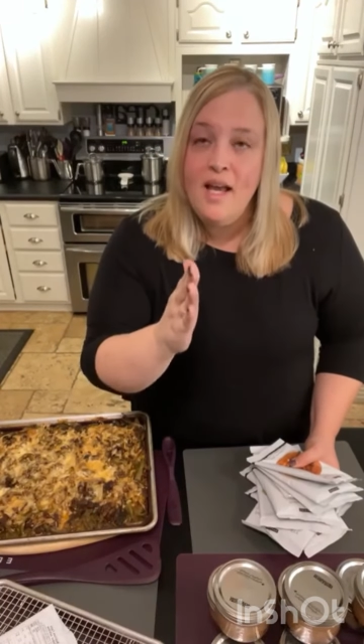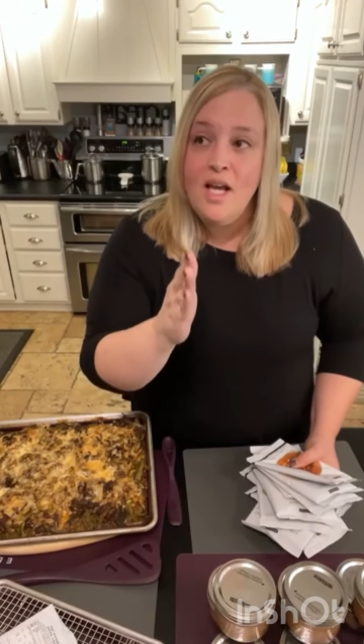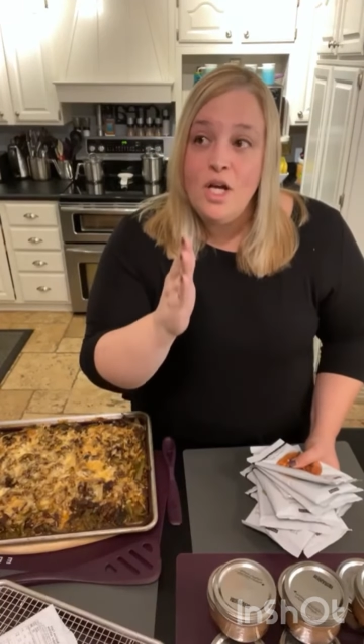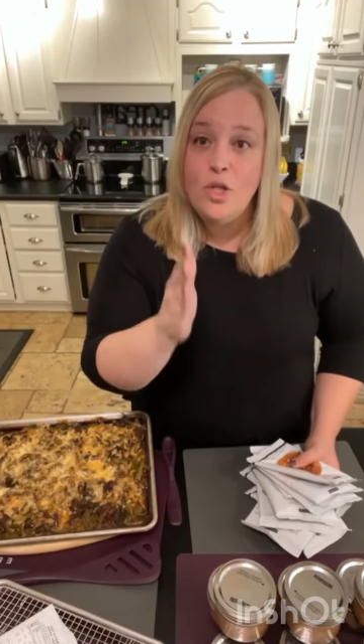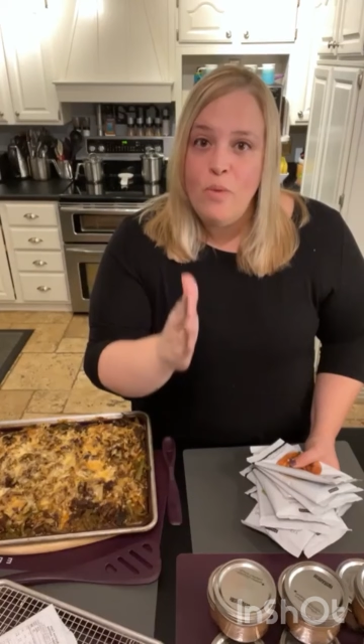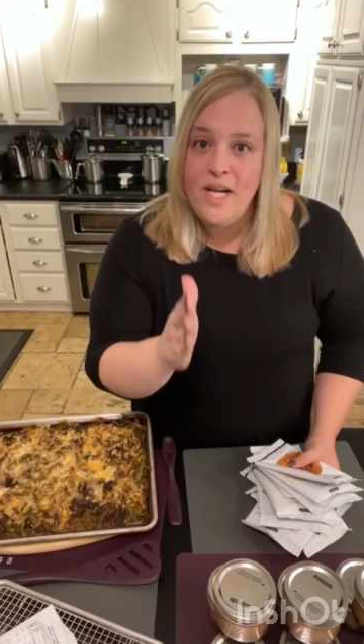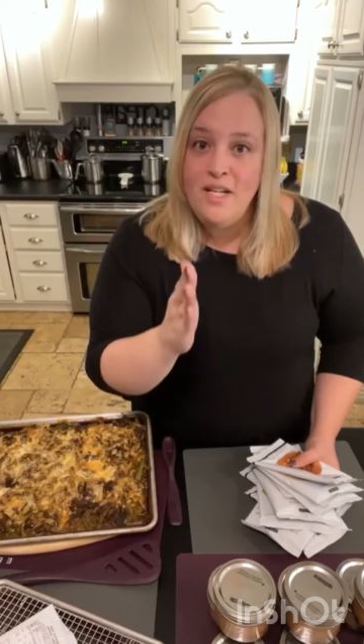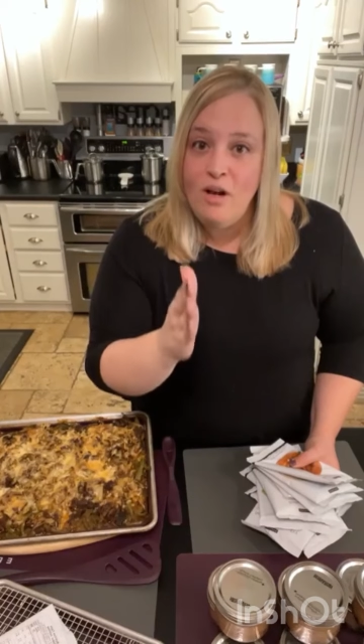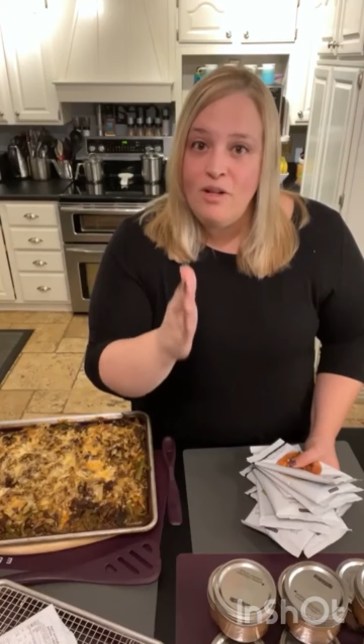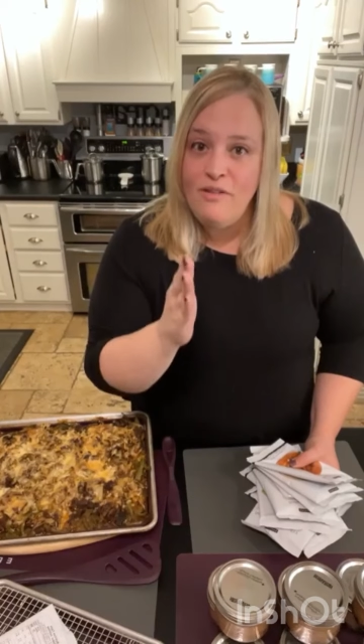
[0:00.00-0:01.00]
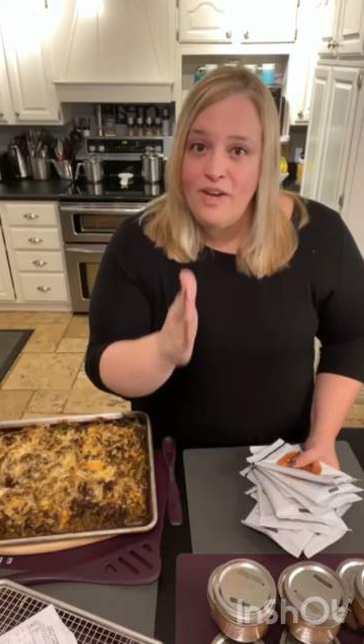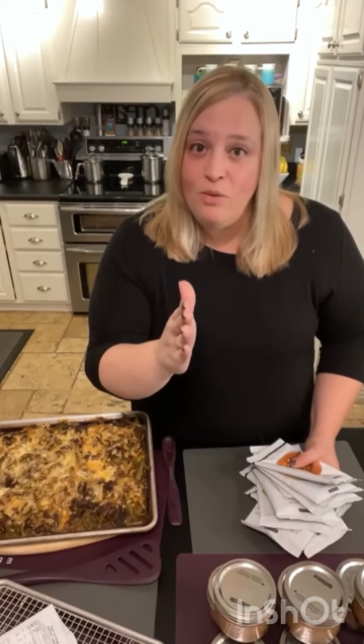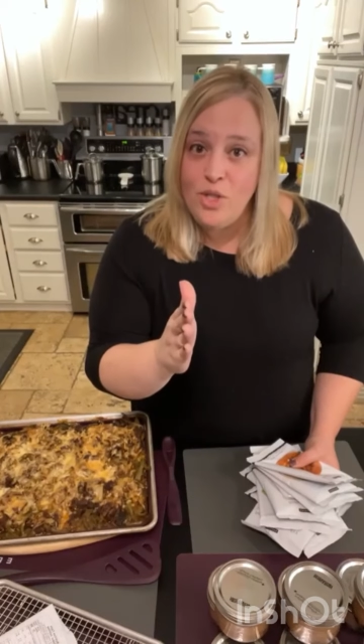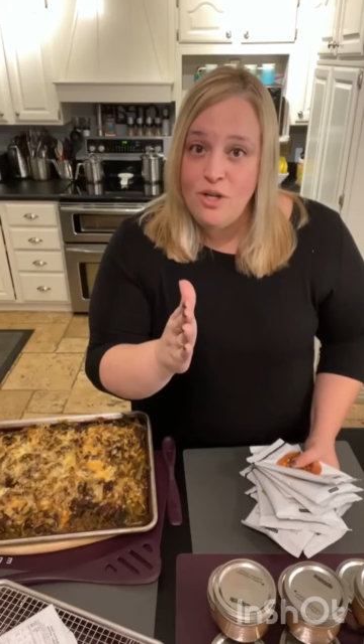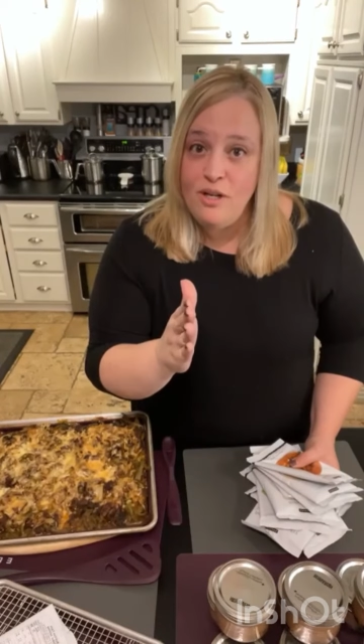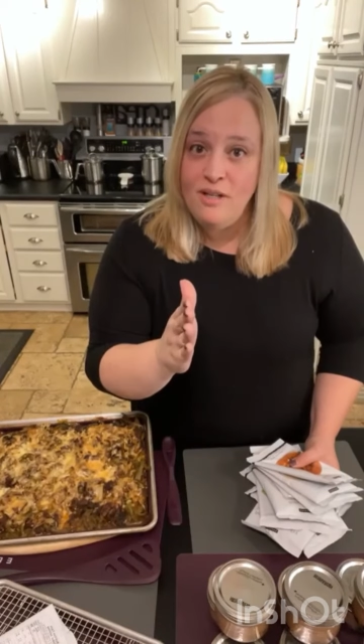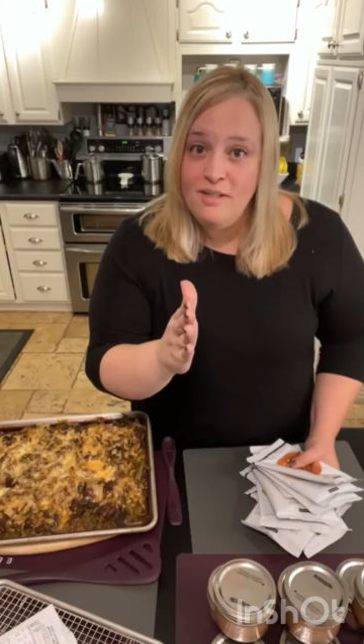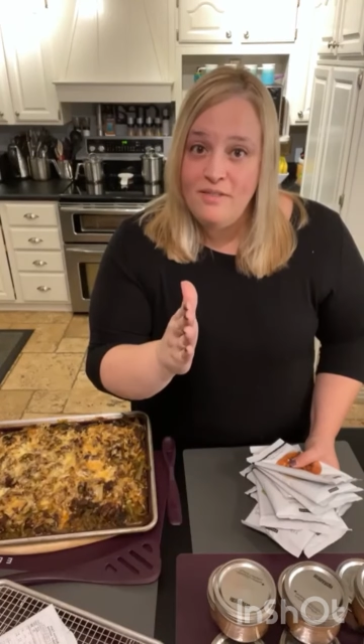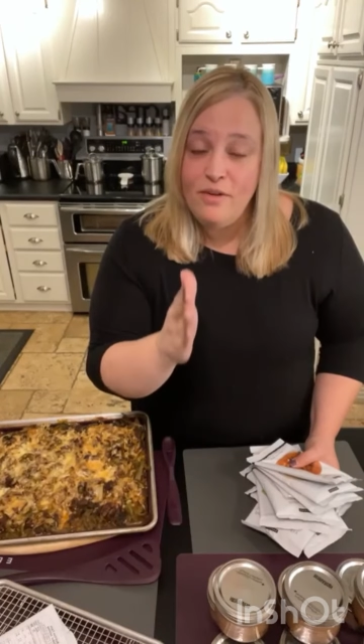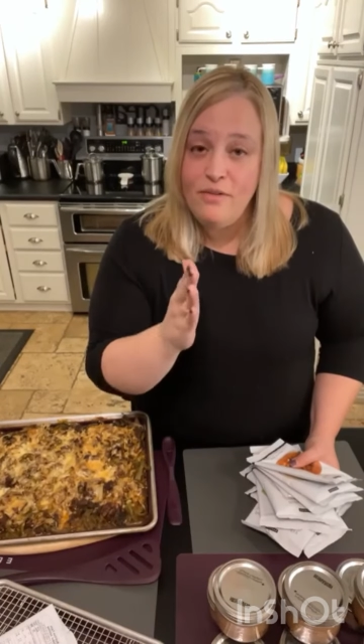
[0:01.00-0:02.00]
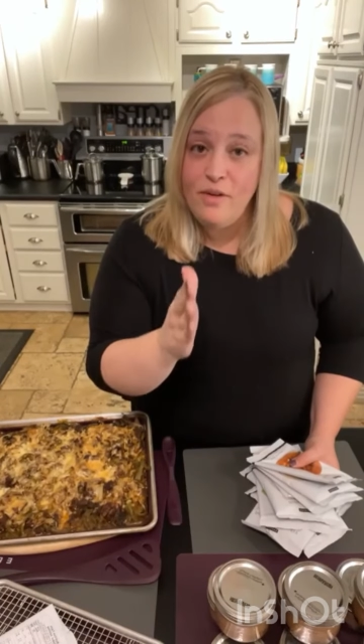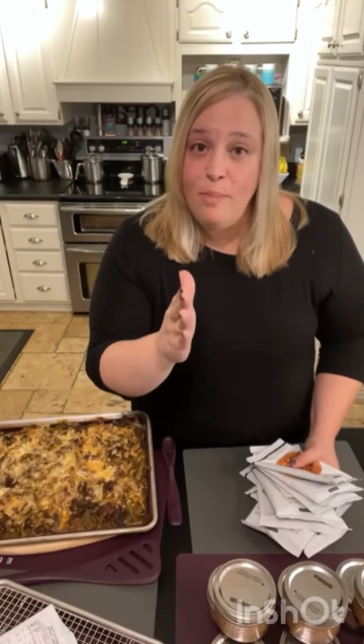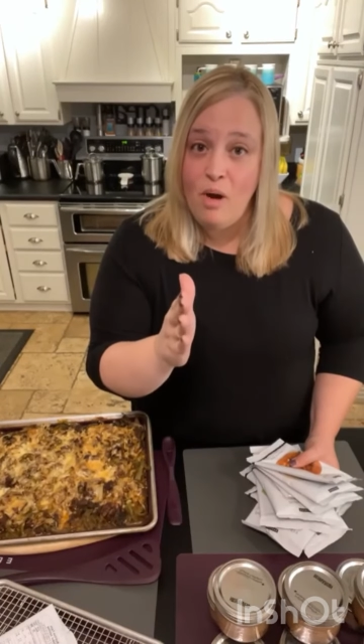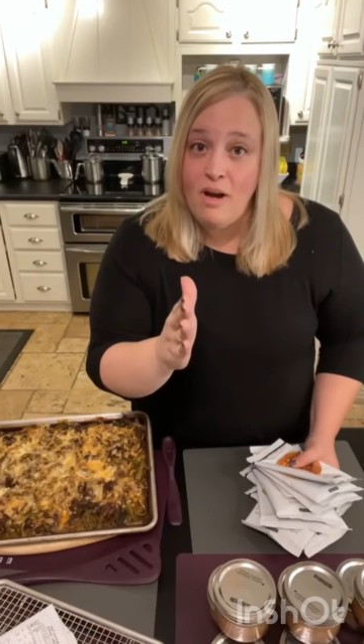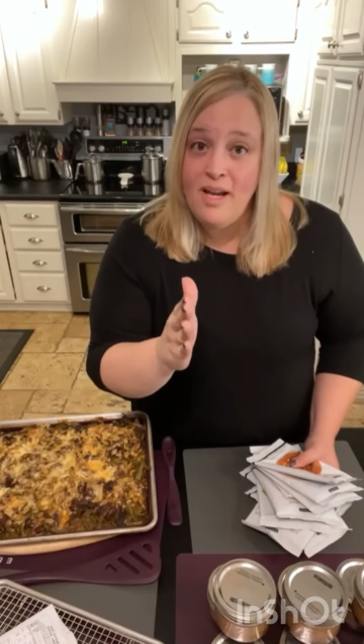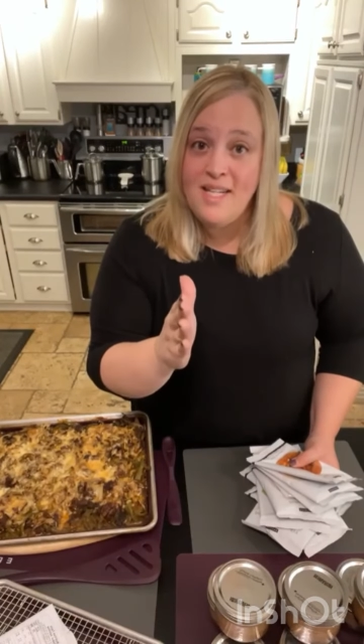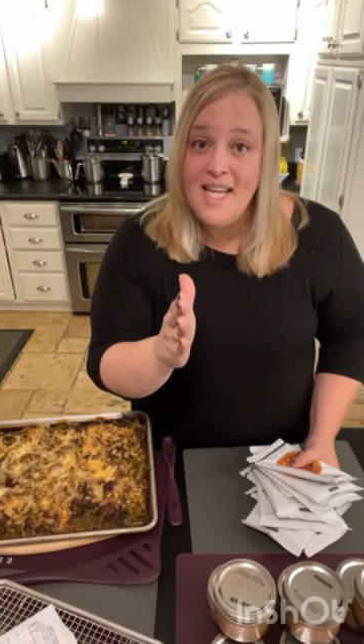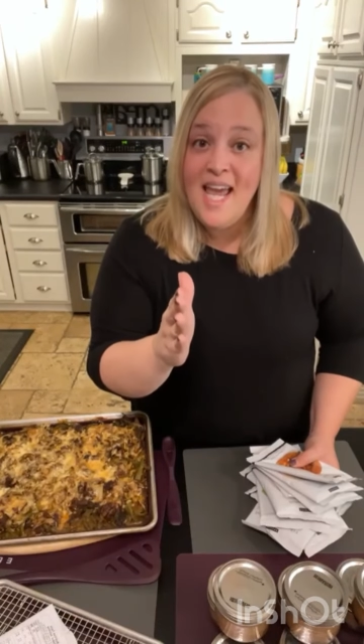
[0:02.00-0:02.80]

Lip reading: a $20 voucher for free product,